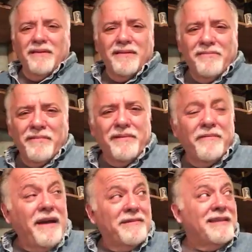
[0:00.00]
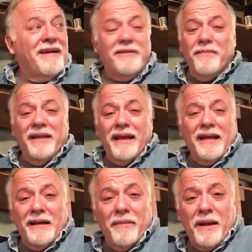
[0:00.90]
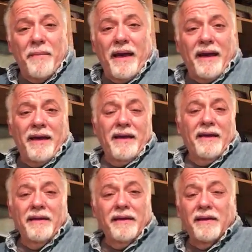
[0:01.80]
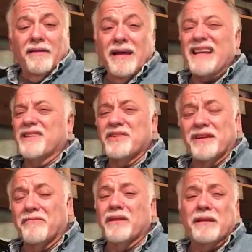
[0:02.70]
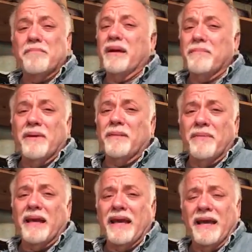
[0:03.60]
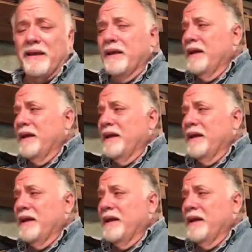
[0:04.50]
the record's not going to make that kind of money back, not unless you get a really big hit.